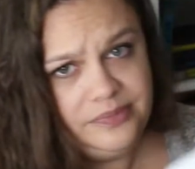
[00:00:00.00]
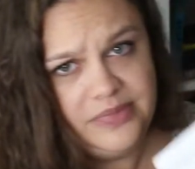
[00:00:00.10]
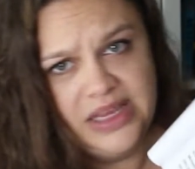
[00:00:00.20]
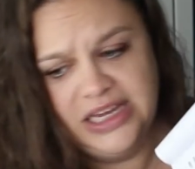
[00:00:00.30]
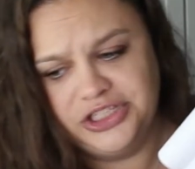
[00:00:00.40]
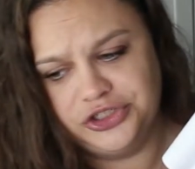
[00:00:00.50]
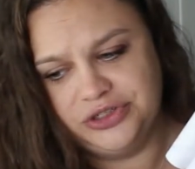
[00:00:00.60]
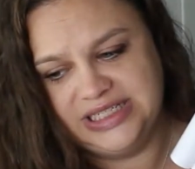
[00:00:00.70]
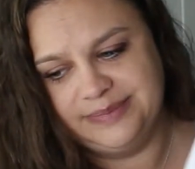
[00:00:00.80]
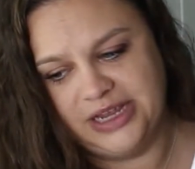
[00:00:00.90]

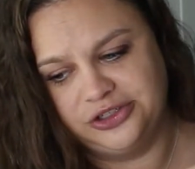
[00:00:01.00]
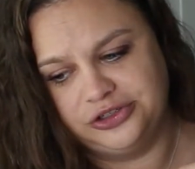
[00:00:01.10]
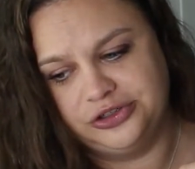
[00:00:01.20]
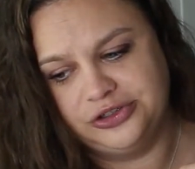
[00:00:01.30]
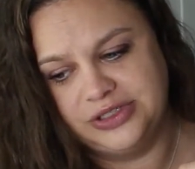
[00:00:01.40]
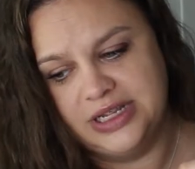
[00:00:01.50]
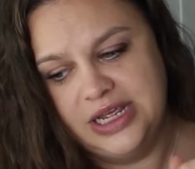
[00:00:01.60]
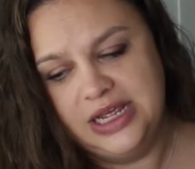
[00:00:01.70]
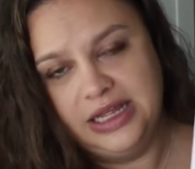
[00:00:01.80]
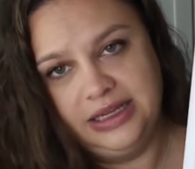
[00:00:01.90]
History Smashers
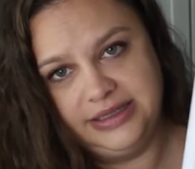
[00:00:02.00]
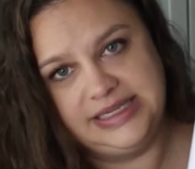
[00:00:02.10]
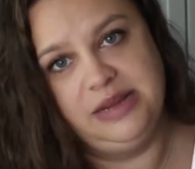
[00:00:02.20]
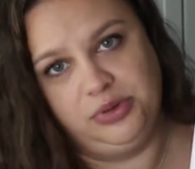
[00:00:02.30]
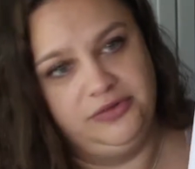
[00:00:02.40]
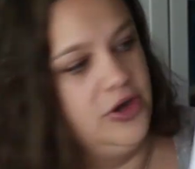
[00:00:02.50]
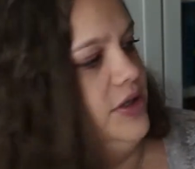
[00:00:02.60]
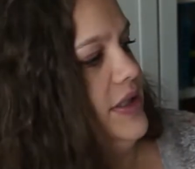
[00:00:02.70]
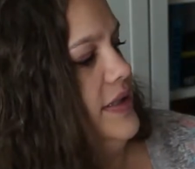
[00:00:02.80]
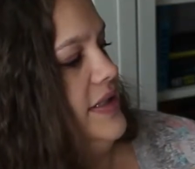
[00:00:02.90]
table of
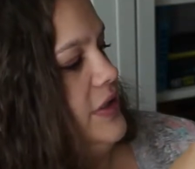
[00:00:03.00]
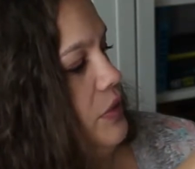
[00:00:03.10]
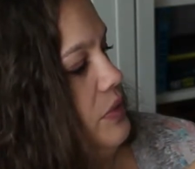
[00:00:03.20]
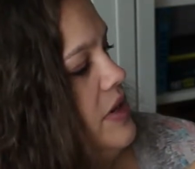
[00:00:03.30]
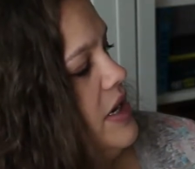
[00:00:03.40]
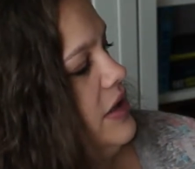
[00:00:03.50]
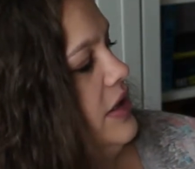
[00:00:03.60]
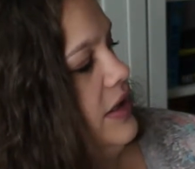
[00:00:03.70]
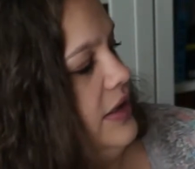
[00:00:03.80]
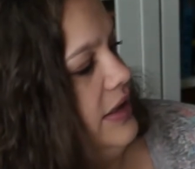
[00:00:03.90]
contents. So
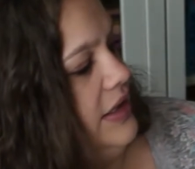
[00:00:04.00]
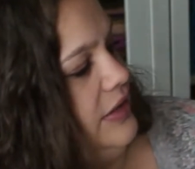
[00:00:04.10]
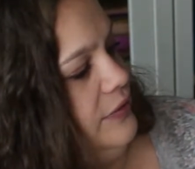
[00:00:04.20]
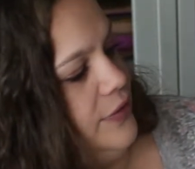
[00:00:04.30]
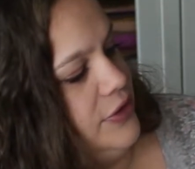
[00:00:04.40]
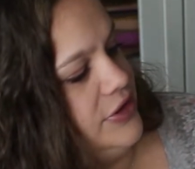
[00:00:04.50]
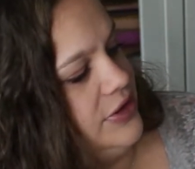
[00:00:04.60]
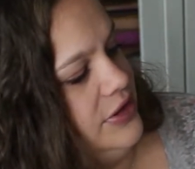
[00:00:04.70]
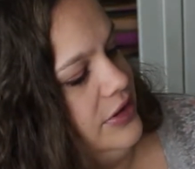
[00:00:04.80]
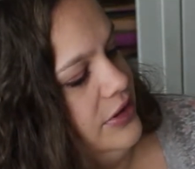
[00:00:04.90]
the
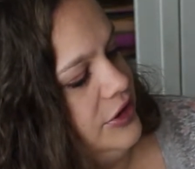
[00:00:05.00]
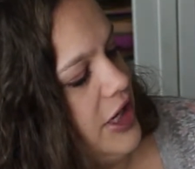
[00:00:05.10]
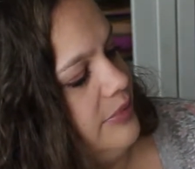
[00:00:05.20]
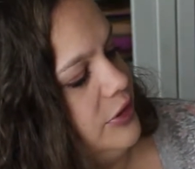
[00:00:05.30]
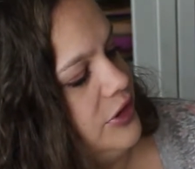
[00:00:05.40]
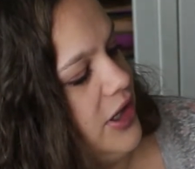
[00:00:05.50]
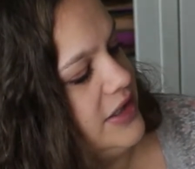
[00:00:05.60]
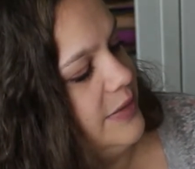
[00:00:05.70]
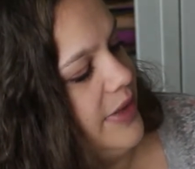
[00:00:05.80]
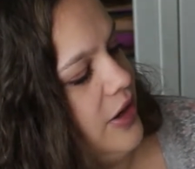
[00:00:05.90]
first chapter
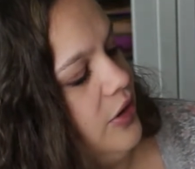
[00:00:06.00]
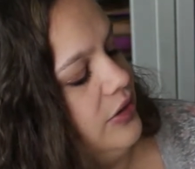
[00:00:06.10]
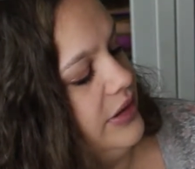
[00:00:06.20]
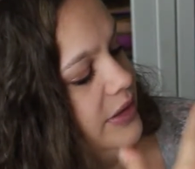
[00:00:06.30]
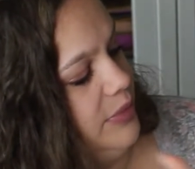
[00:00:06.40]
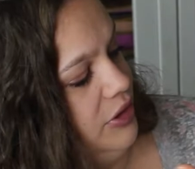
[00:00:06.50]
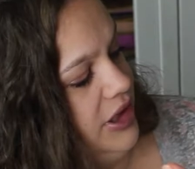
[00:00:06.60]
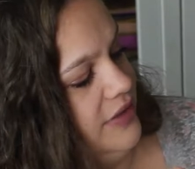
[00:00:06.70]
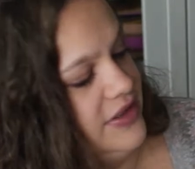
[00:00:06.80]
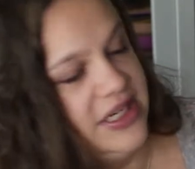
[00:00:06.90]
talks about the
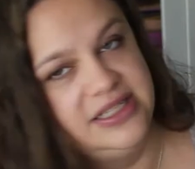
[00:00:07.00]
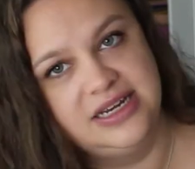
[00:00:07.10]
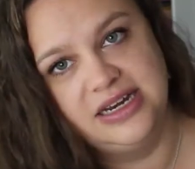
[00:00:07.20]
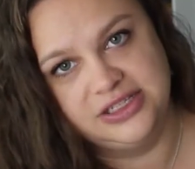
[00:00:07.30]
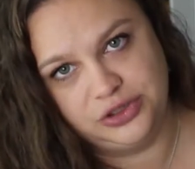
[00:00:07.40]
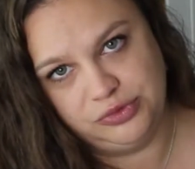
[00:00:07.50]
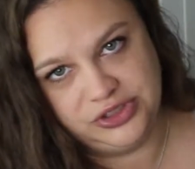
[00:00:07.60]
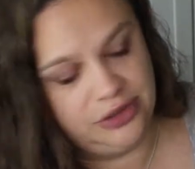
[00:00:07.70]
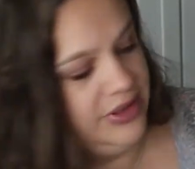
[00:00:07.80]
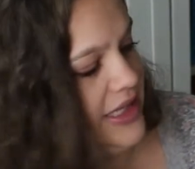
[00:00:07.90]
building of the Titanic, so we'll
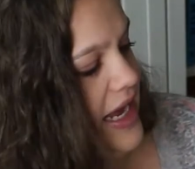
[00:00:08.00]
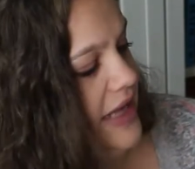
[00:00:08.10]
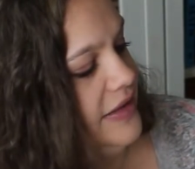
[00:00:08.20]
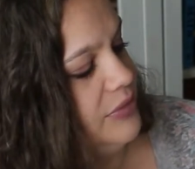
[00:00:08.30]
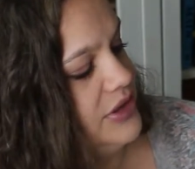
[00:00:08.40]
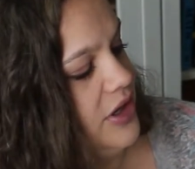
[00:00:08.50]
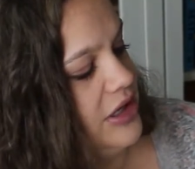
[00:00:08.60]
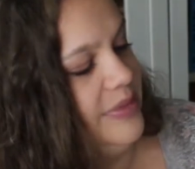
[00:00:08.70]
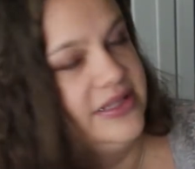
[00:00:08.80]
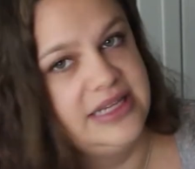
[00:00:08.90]
start with that. Then we'll
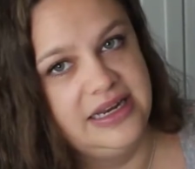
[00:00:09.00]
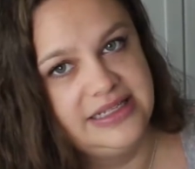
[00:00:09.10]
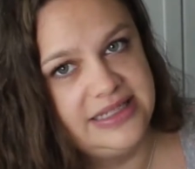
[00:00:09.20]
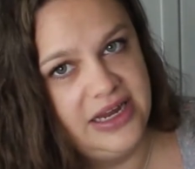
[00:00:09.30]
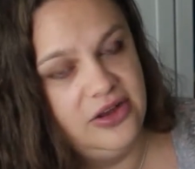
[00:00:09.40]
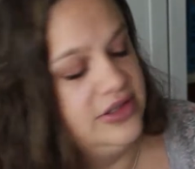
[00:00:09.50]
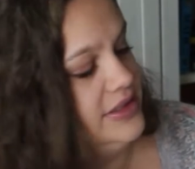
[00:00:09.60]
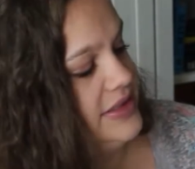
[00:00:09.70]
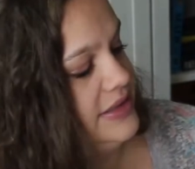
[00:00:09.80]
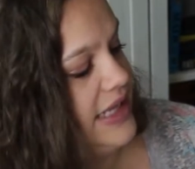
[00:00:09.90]
talk about setting
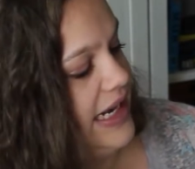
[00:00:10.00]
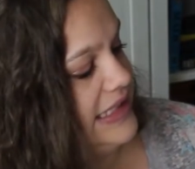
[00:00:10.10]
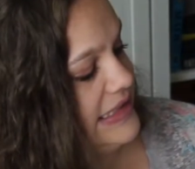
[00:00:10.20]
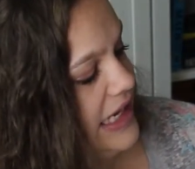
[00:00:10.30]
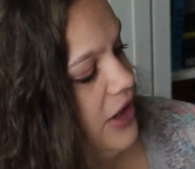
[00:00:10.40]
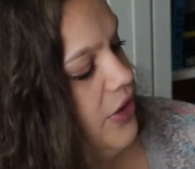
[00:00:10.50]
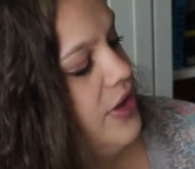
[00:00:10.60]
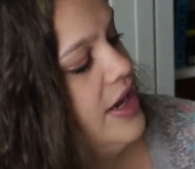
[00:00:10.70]
sail.